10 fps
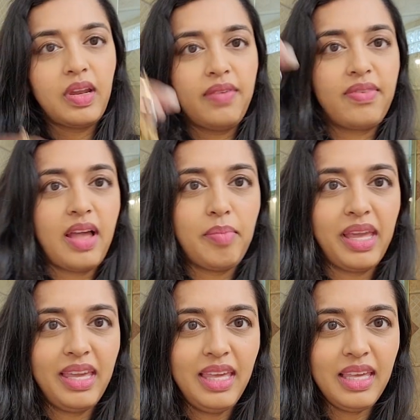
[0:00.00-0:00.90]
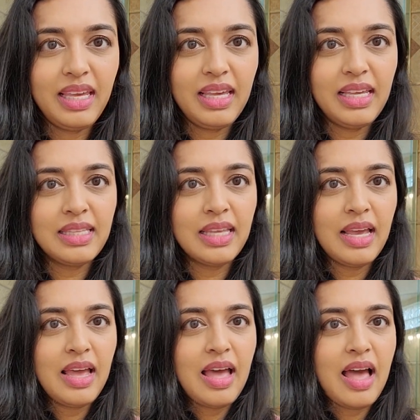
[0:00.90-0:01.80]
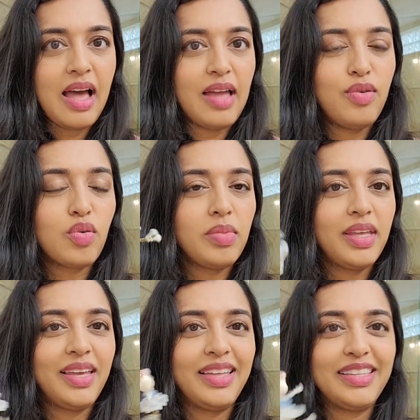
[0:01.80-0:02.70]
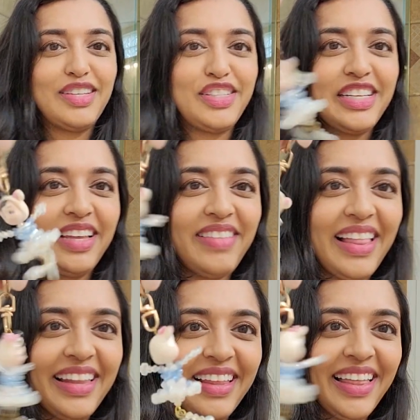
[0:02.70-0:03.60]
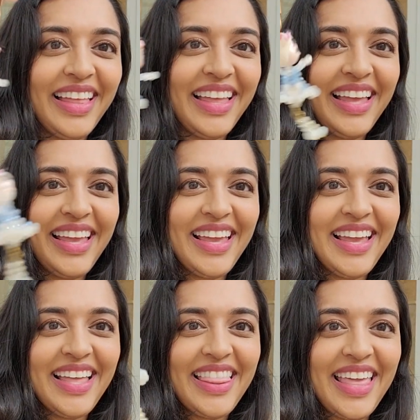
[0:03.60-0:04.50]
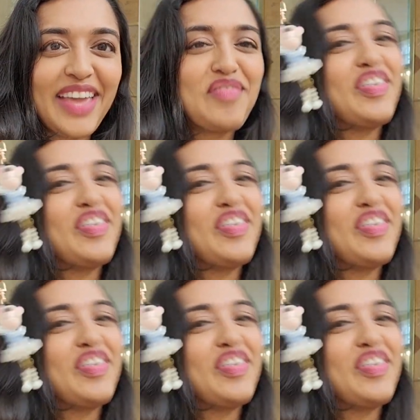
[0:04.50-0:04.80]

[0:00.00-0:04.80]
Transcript: I've got my keys. Normally, I actually love that little thing,